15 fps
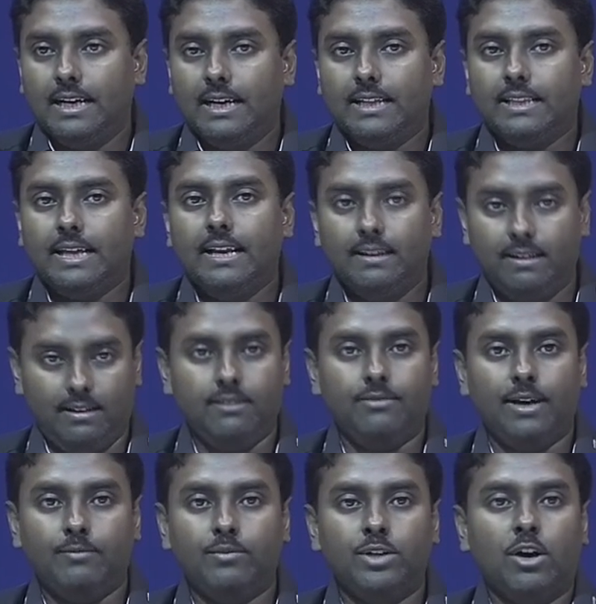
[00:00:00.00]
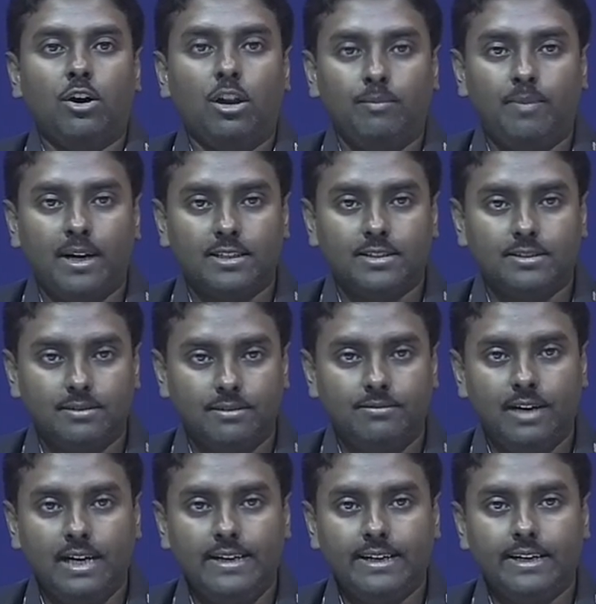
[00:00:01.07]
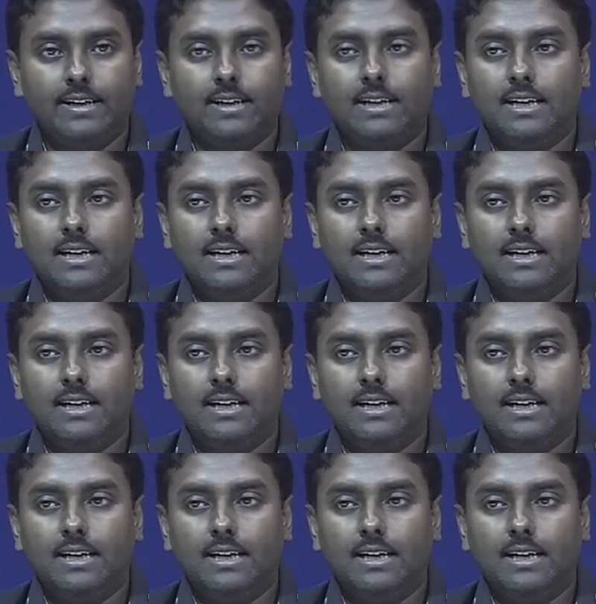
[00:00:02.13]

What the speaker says: then if I put a all pass filter,